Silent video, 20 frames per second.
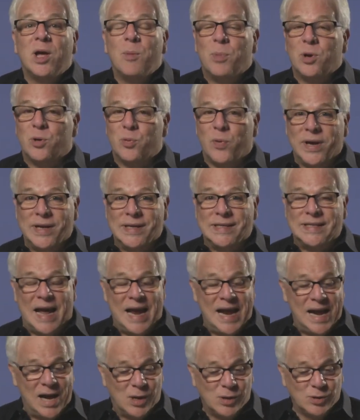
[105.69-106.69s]
between
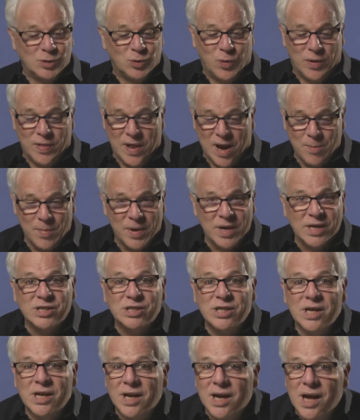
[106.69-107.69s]
towns, whether I'm in a
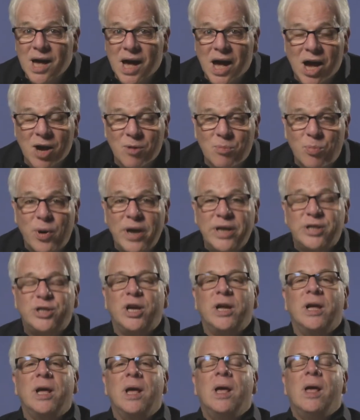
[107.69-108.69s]
synagogue
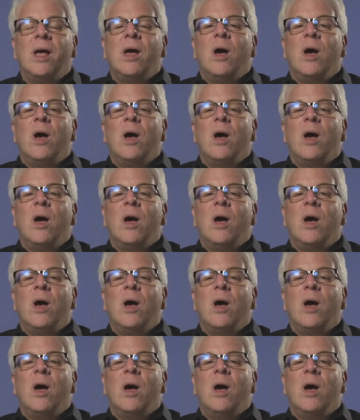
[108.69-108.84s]
preaching,